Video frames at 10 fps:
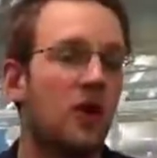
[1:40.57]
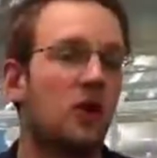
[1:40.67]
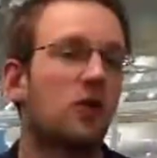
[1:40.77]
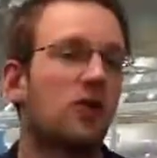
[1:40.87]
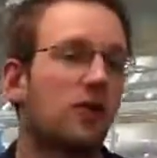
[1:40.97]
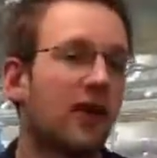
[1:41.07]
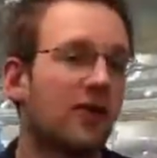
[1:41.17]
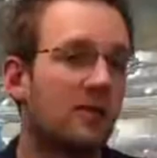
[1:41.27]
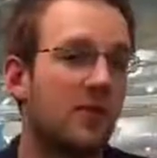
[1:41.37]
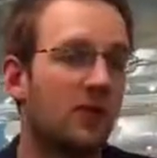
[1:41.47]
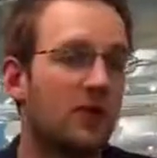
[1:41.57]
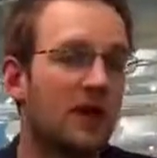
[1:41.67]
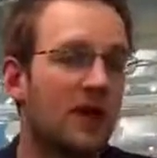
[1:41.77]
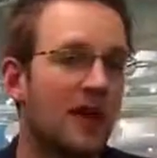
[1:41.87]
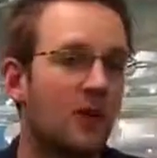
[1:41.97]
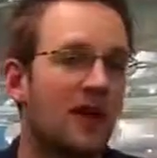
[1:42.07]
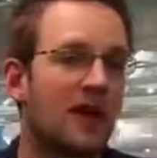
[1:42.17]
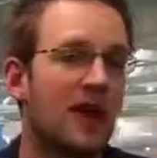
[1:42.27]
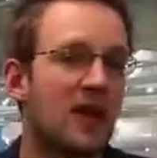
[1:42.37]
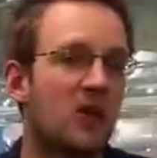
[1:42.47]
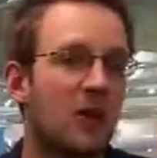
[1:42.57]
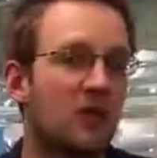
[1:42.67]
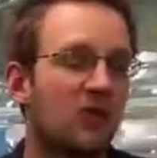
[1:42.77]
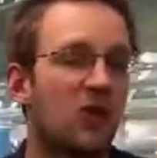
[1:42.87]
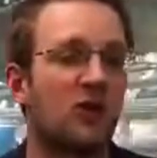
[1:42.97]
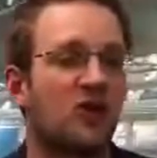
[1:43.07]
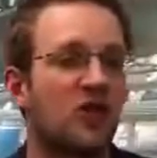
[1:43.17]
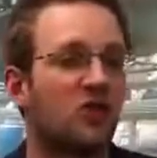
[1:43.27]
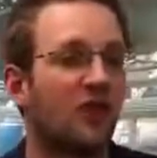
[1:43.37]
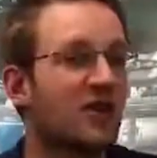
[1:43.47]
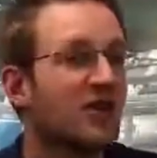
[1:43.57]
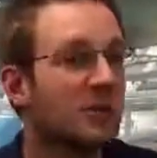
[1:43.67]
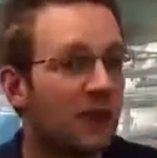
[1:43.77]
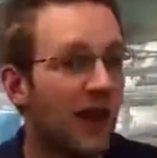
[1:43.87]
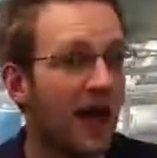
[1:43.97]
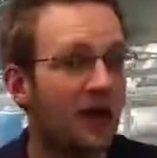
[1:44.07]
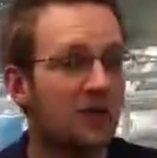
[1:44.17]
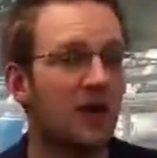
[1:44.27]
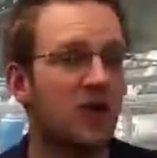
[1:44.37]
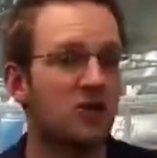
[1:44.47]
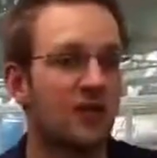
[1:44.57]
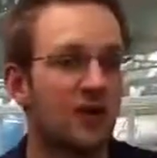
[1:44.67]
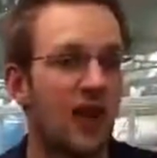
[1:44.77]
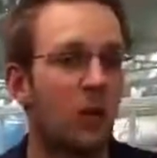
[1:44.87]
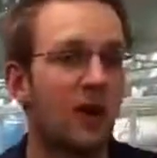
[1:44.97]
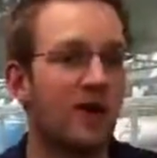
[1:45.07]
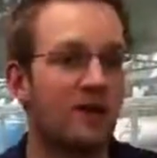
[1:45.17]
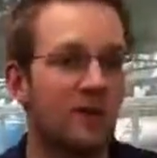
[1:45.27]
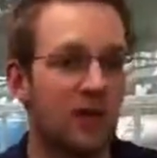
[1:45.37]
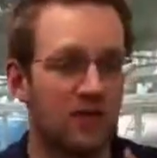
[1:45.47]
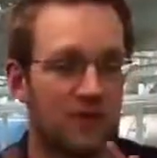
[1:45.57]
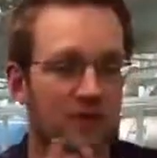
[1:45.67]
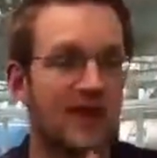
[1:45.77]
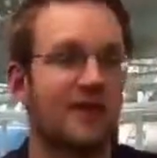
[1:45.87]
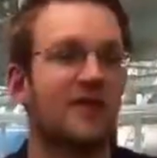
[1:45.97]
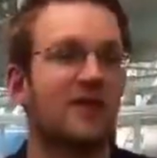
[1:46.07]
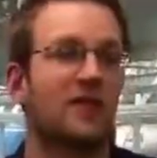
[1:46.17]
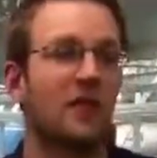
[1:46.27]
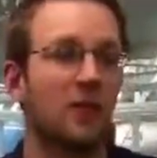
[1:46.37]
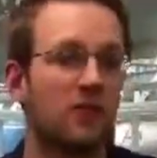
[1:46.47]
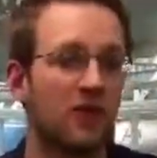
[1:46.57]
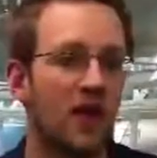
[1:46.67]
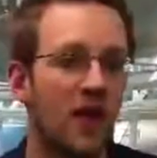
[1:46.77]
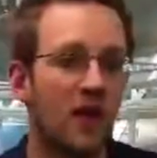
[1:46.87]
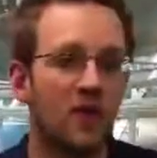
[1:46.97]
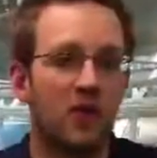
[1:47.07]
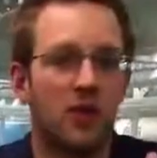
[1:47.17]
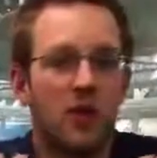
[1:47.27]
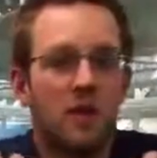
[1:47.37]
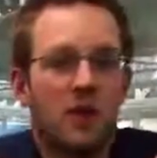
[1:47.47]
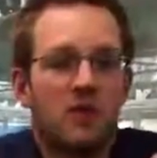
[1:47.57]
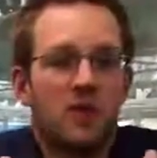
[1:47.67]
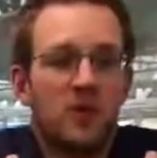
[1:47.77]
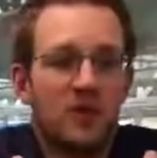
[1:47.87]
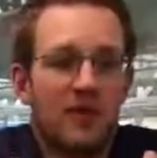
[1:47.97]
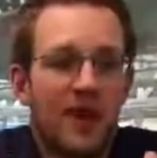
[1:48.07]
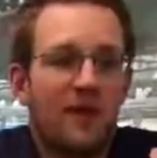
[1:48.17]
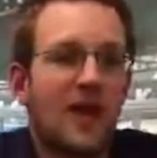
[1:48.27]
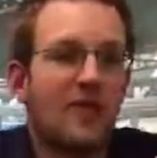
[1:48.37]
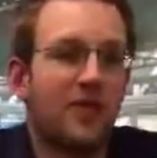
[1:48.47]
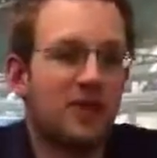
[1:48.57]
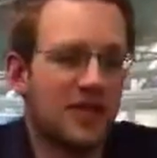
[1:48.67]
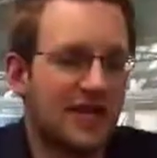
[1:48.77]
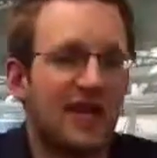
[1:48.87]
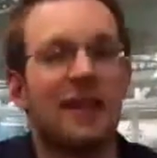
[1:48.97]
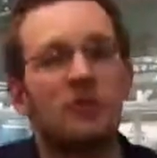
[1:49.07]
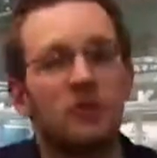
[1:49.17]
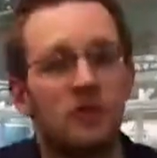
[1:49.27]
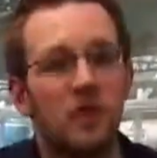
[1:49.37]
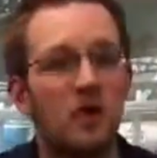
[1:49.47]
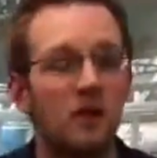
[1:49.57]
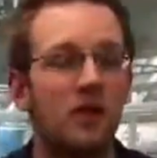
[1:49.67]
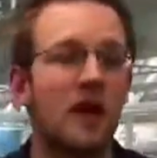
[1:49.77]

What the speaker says: So for flexibility, we can get you on a really good stretching plan to make sure that that wasting muscle stays nice and loose so you don't become too stiff and rigid and not able to move.